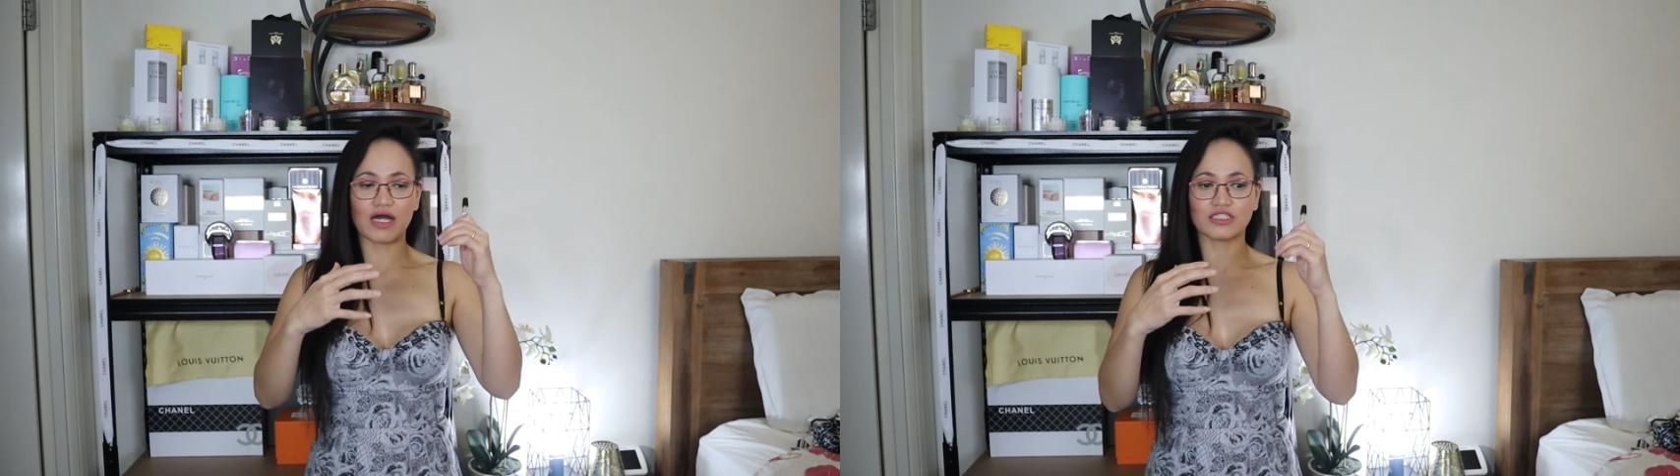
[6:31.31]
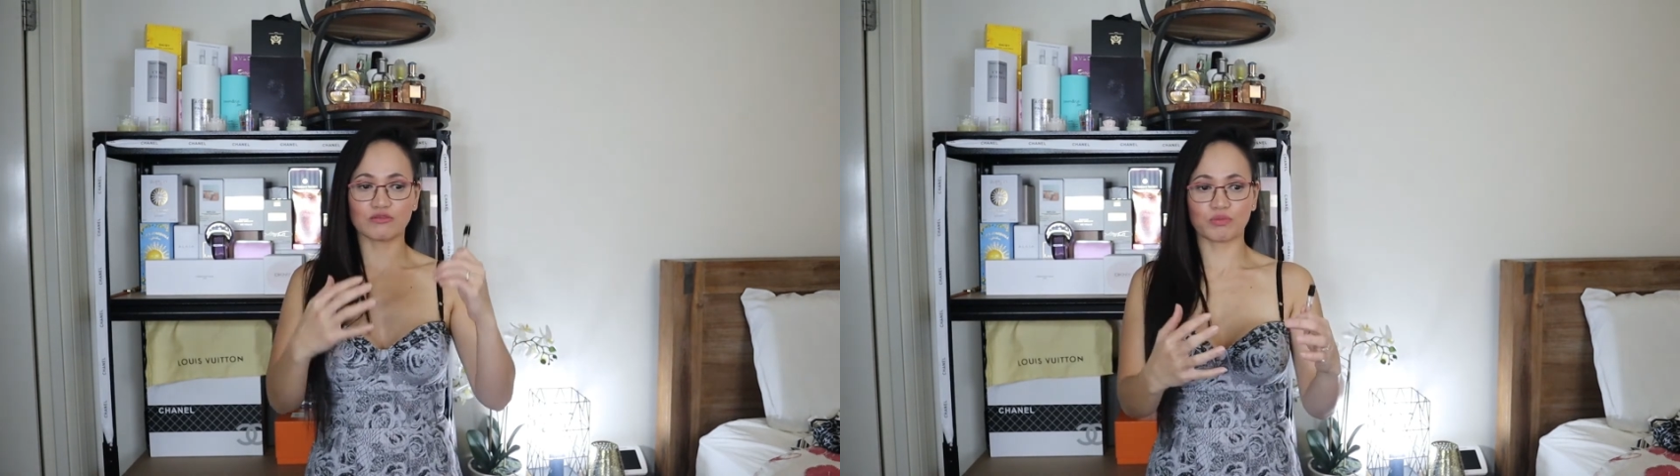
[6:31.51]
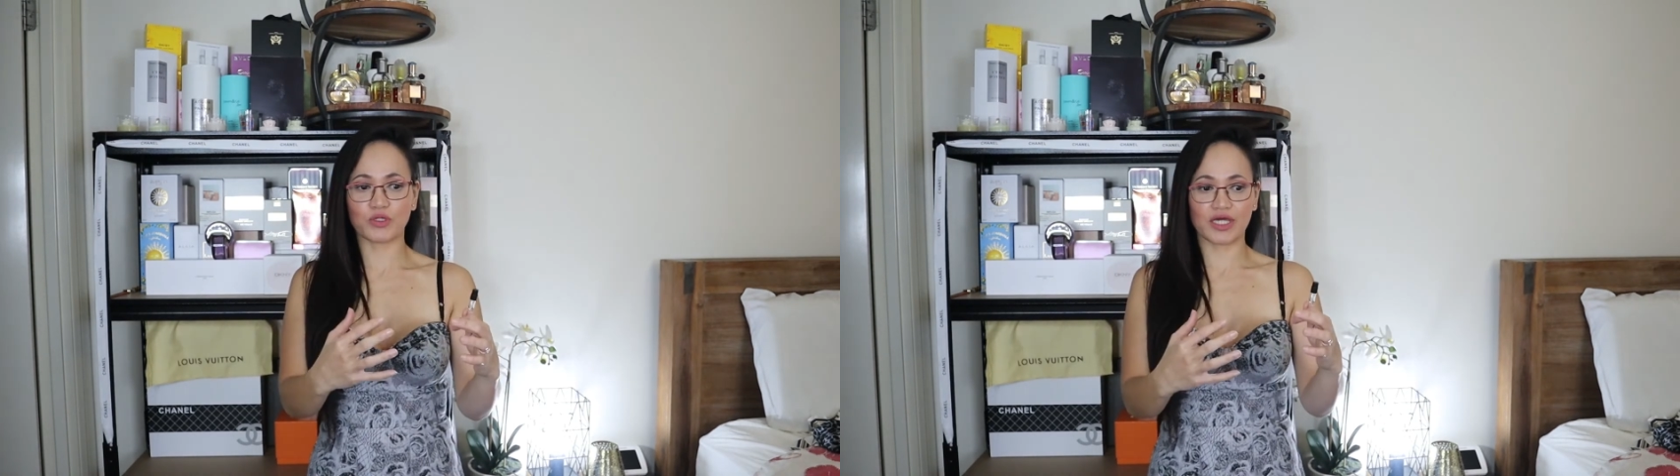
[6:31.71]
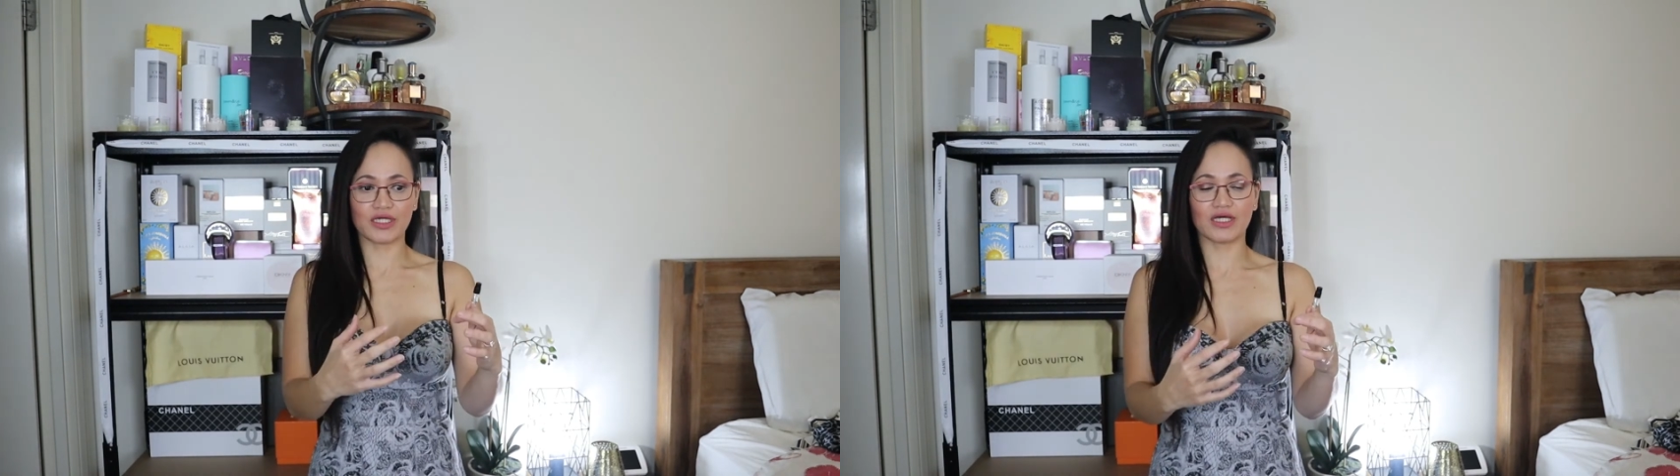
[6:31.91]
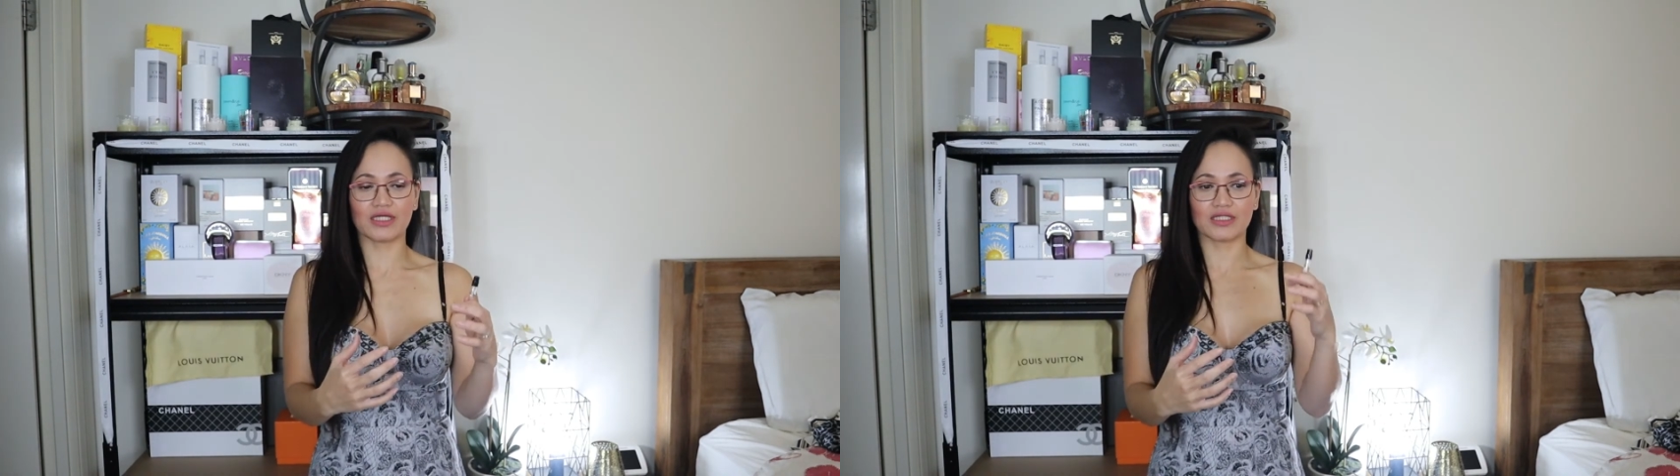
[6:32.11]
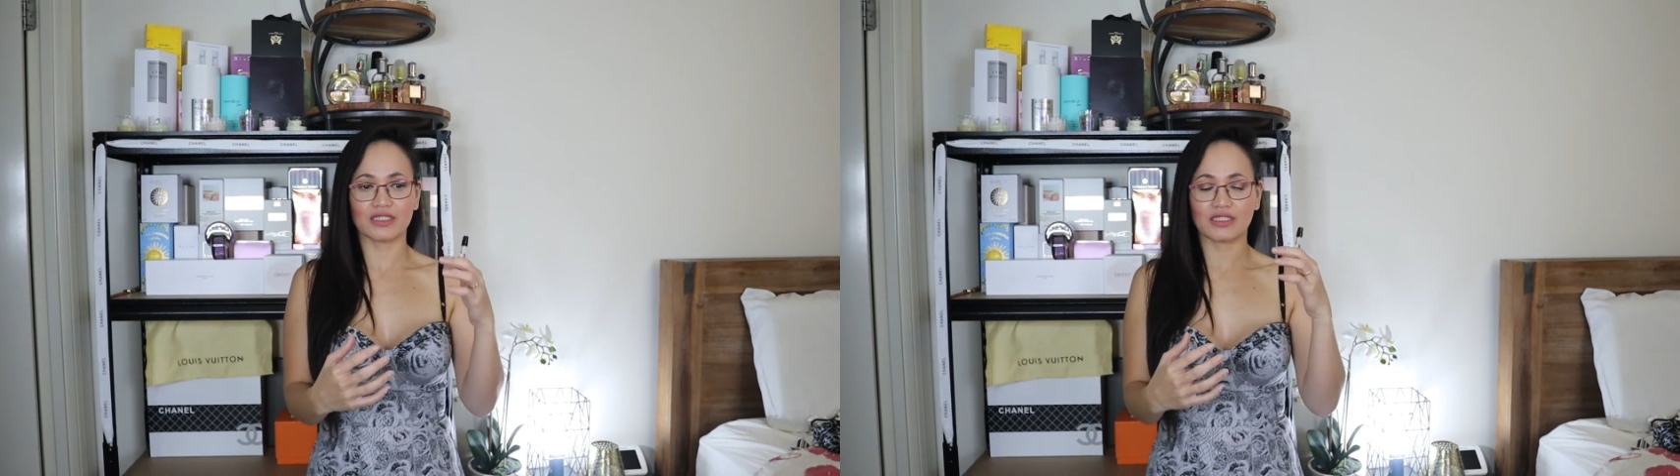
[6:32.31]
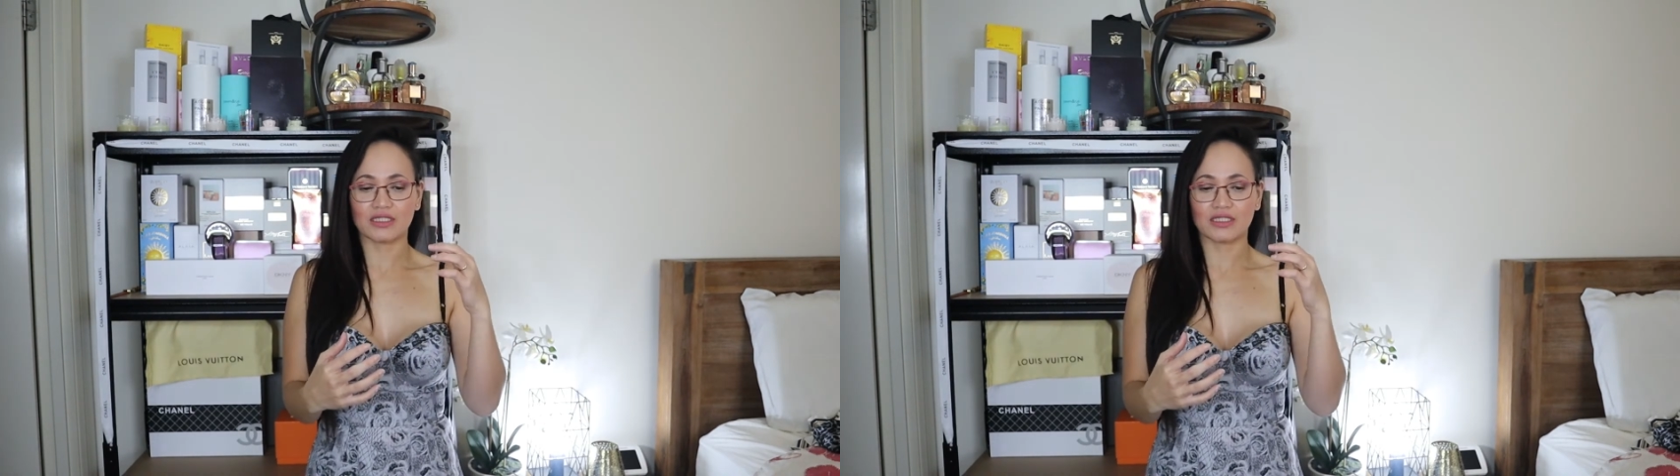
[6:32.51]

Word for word: I spray it